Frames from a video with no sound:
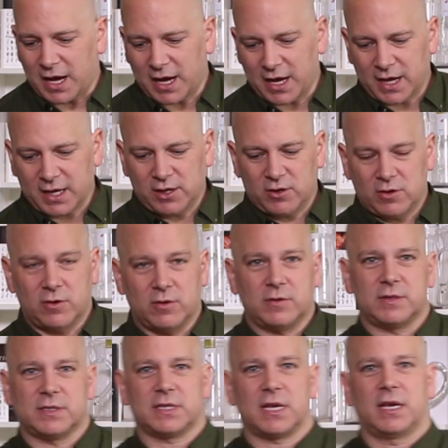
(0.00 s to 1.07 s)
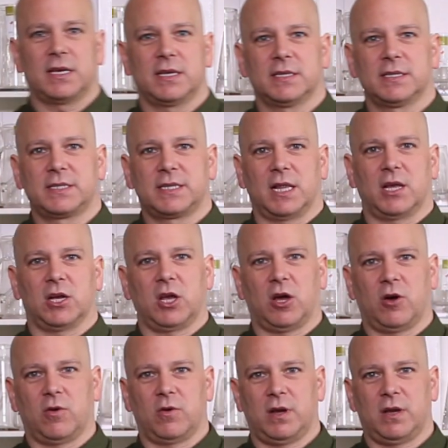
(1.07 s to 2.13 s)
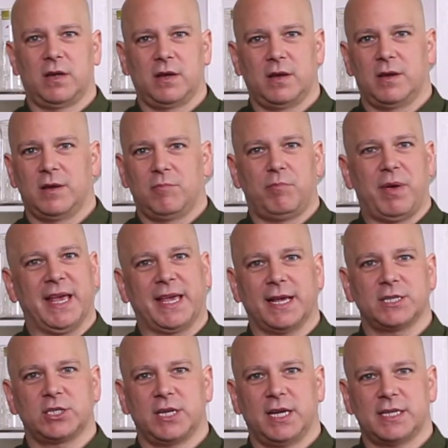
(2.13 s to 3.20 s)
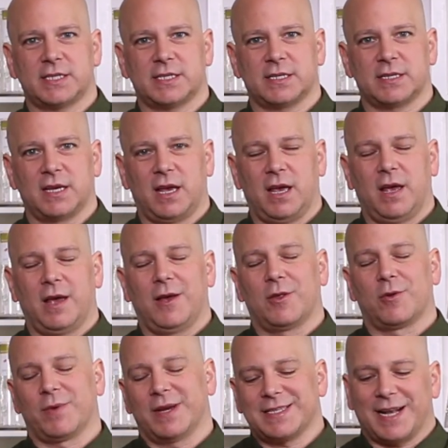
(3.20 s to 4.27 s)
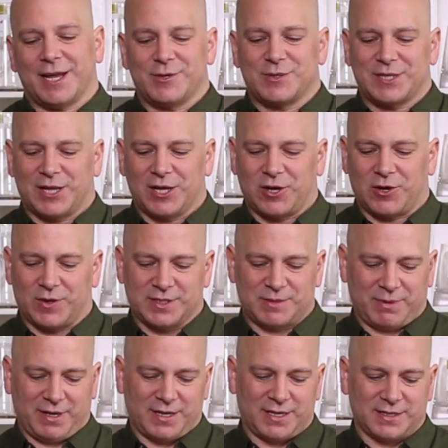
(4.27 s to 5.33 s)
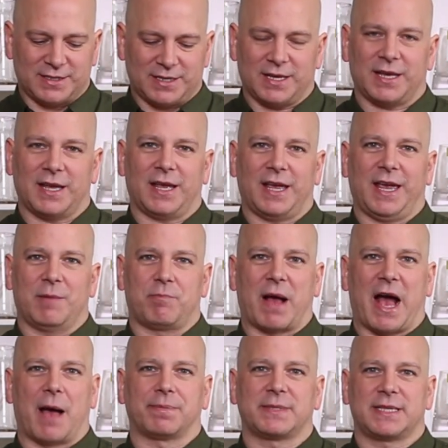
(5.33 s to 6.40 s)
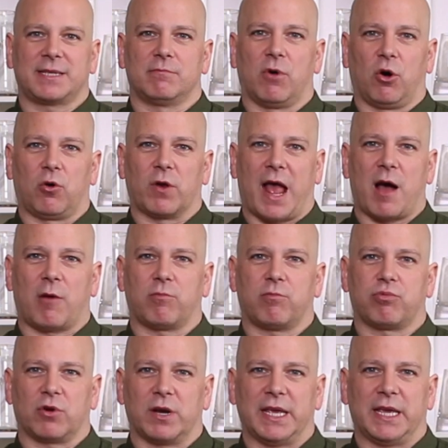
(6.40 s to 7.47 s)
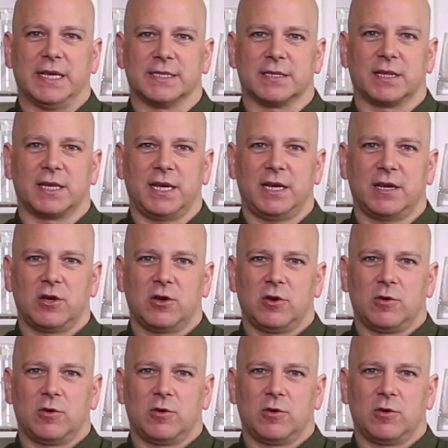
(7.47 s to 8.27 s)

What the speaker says: I use silicone baking sheets. The reason I use silicone is because it pops the mold out pretty easily,